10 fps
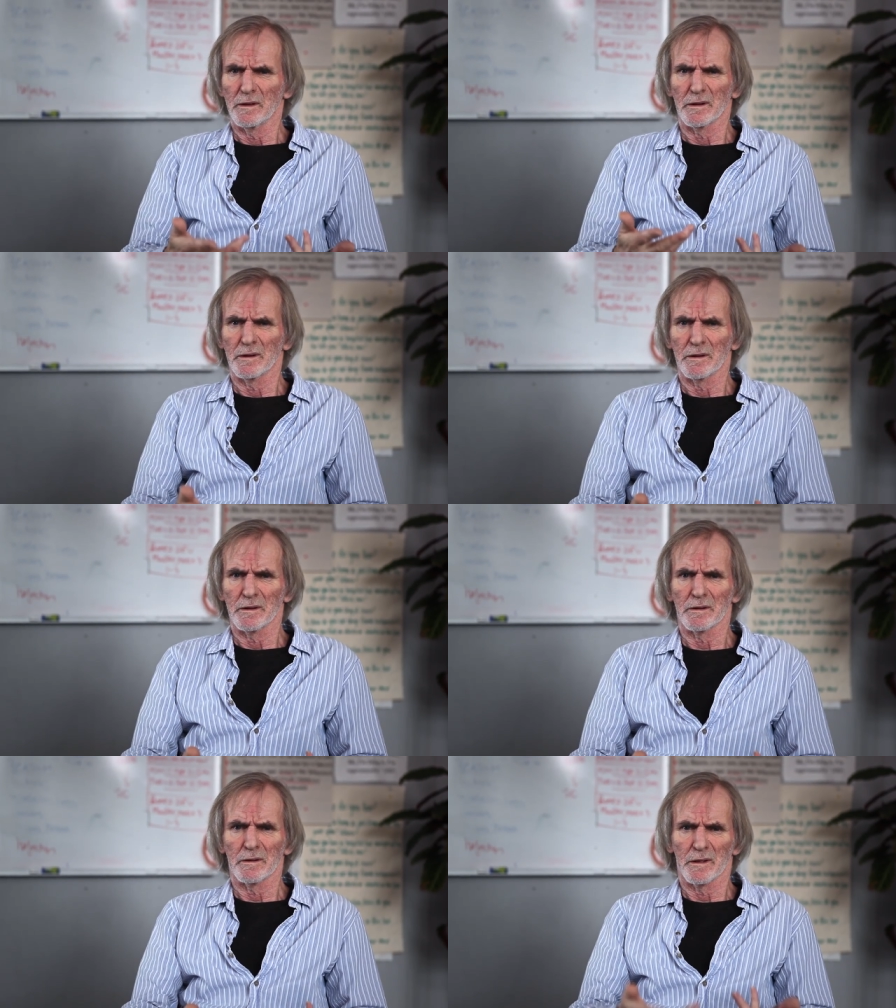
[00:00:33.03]

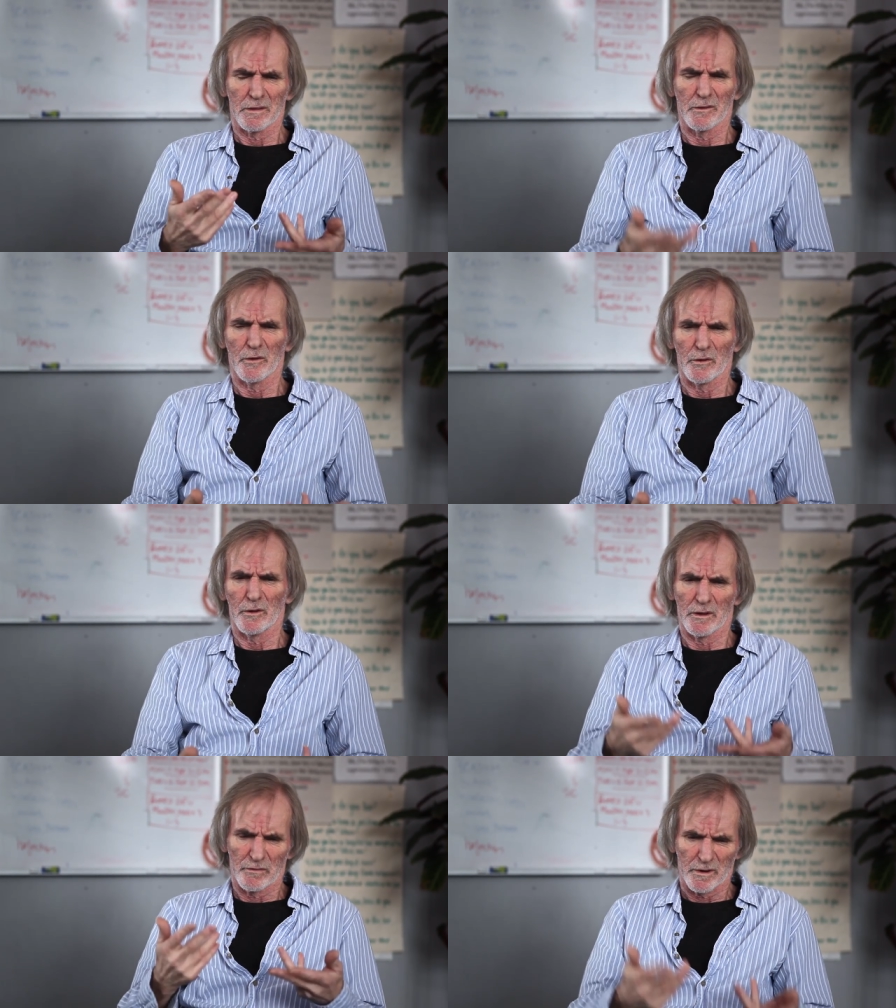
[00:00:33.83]
you're no
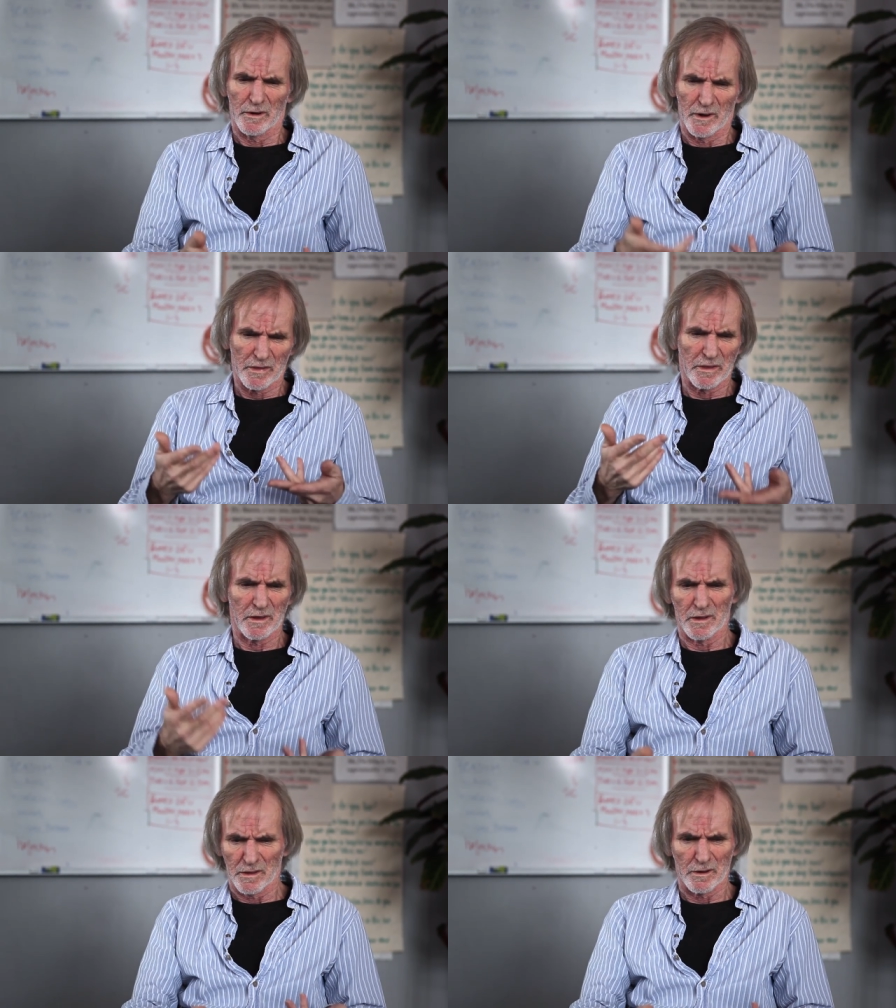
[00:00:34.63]
good for
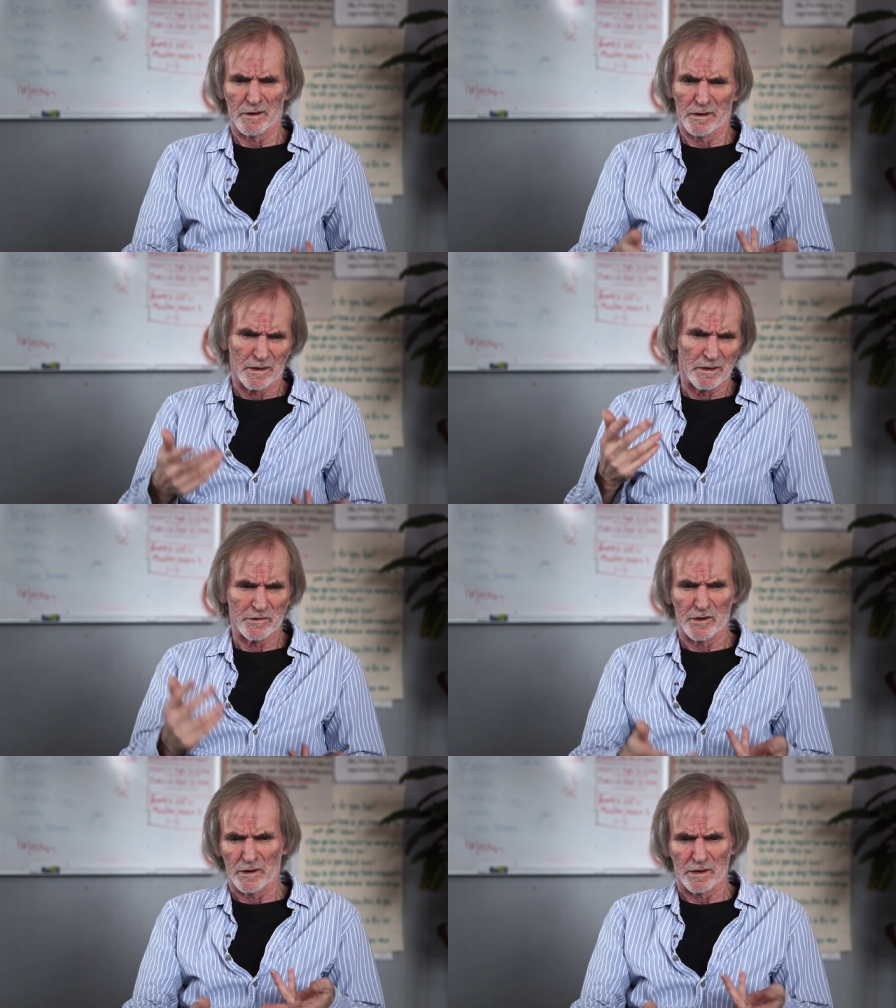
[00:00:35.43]
nothing, dirty,
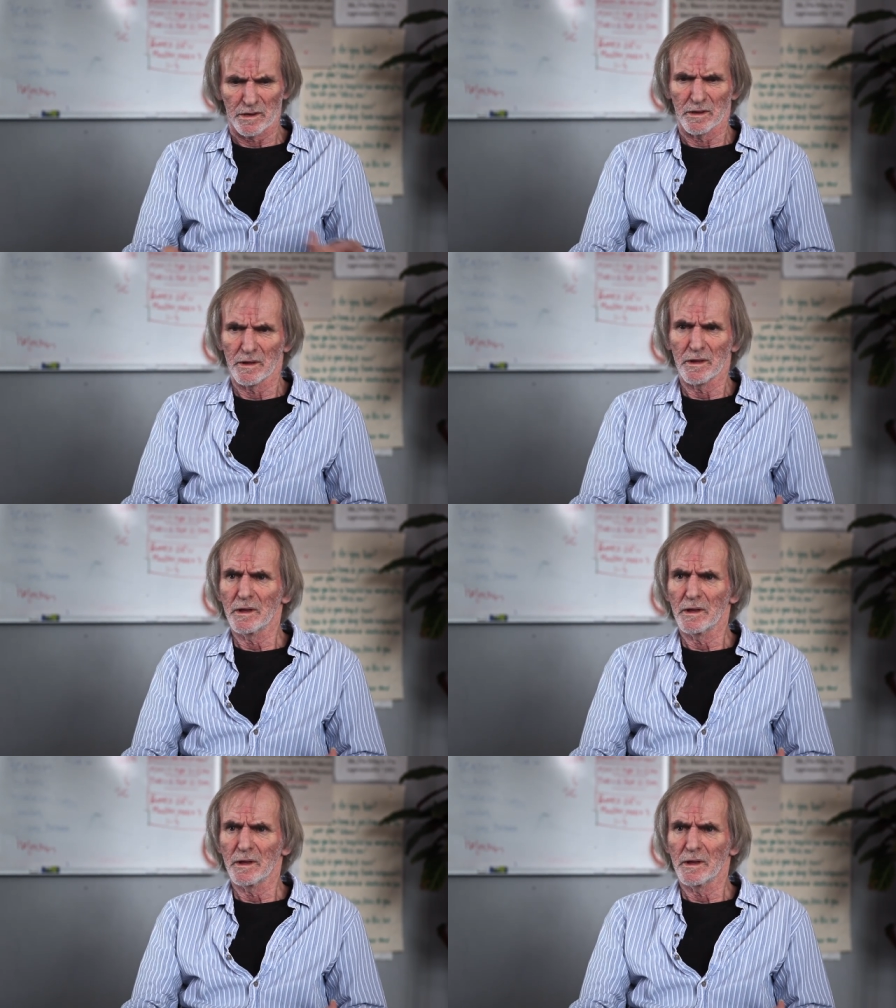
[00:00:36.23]
junky,